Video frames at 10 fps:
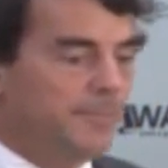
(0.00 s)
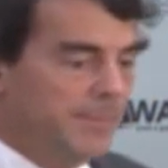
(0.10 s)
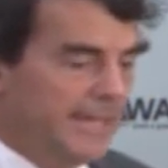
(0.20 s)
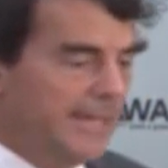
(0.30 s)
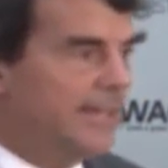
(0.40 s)

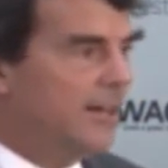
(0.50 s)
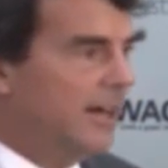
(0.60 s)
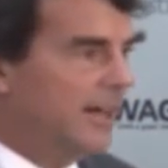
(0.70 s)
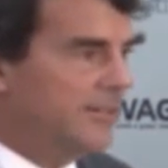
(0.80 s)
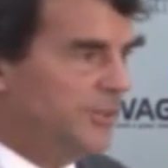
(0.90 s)
be
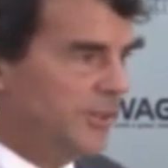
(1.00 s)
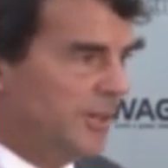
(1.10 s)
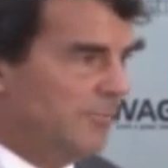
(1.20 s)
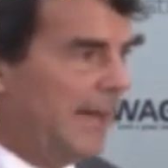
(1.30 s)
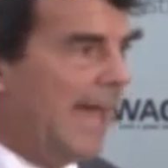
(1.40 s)
on
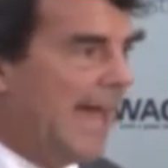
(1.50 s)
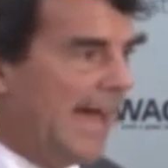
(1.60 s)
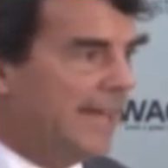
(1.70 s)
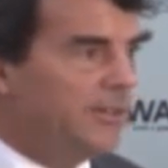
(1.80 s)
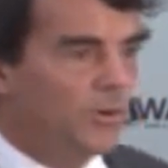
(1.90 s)
your
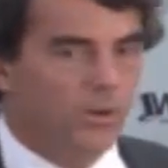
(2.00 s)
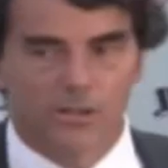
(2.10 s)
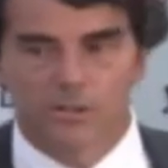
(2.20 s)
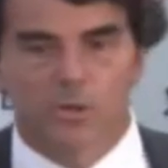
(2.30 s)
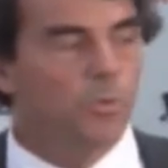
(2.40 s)
pad,
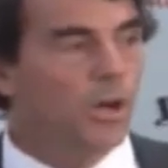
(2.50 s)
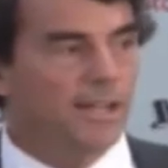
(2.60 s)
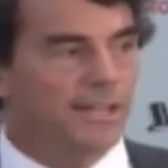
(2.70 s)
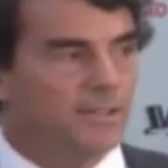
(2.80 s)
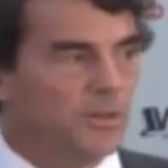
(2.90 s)
or you'll
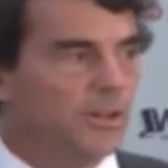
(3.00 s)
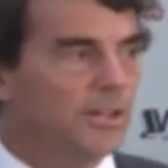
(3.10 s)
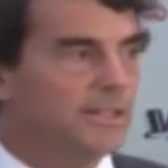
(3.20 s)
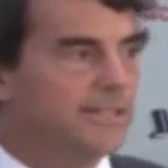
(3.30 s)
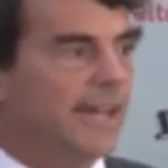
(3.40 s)
walk into a
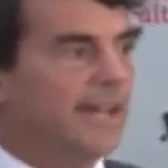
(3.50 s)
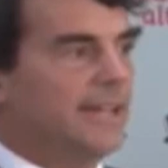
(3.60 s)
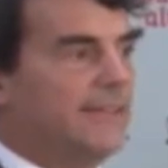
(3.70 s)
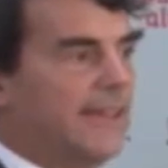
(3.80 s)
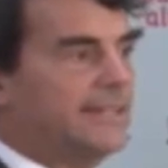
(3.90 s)

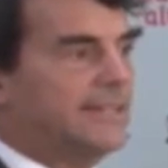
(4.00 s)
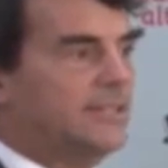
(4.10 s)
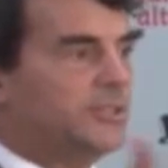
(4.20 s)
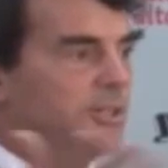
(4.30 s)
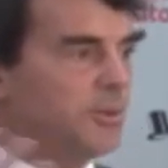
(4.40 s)
holodeck, and that
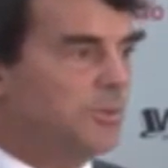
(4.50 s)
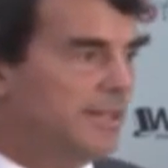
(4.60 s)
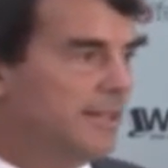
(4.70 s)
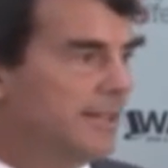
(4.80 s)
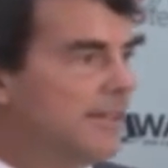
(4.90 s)
teacher
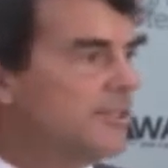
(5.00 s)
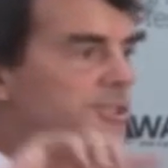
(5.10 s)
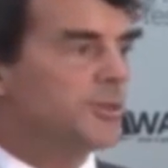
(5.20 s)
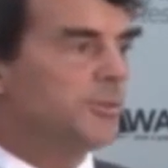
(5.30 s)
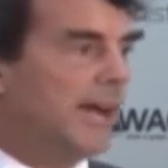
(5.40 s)
will
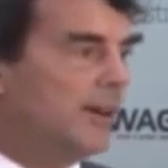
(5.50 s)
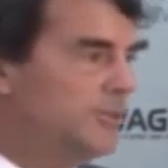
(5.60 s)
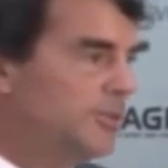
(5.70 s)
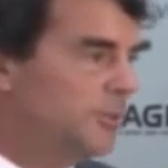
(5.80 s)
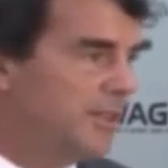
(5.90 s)

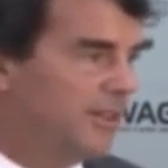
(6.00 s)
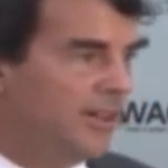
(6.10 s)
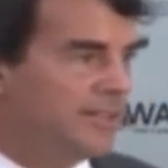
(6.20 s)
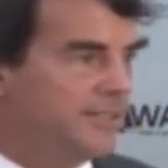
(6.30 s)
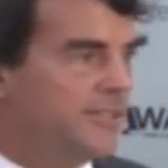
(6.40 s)
surround you with
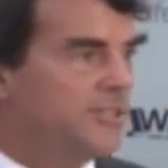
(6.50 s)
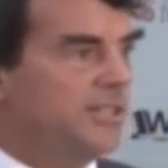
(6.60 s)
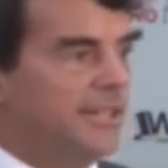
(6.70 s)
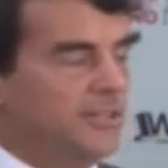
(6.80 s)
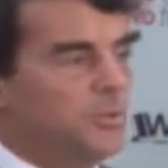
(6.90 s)
long
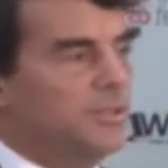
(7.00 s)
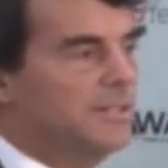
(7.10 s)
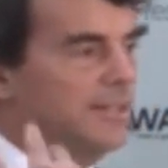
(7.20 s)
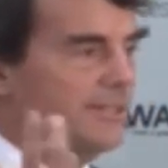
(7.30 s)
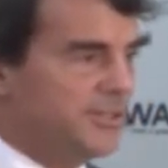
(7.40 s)
division, and you
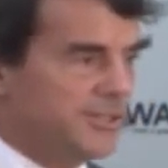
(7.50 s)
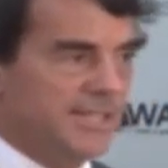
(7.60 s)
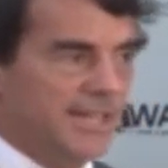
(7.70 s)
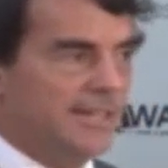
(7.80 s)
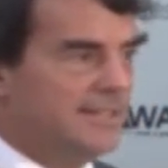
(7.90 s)
will
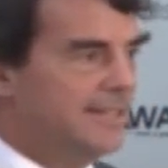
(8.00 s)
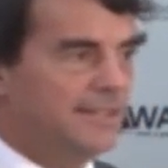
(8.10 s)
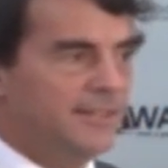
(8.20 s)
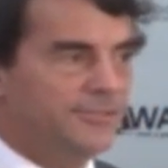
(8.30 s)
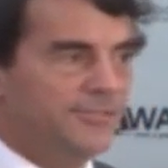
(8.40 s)
understand it
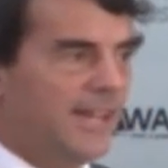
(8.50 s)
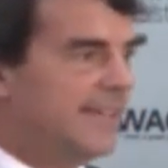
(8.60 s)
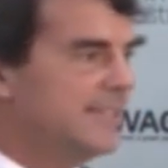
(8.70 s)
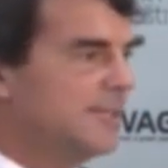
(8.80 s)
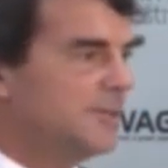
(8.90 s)
in the
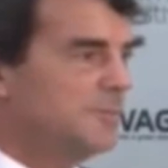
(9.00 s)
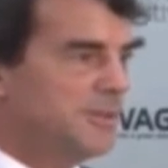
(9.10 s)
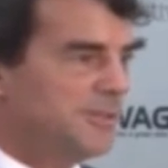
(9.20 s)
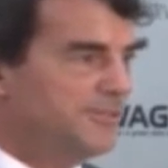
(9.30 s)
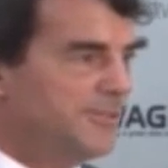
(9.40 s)
fastest,
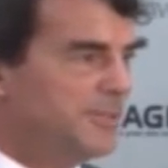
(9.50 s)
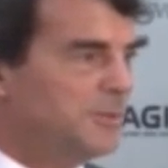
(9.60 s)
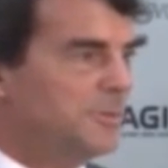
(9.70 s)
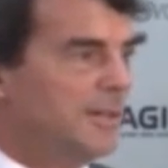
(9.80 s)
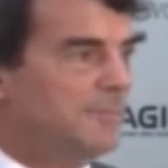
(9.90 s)
most
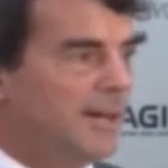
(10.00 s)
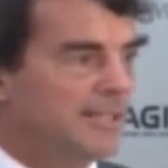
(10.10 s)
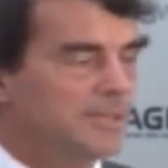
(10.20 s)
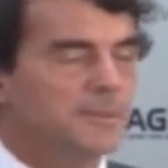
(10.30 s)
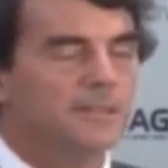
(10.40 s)
efficient way
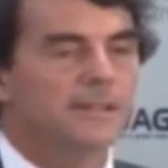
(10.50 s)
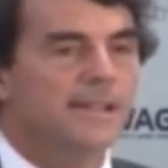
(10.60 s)
possible.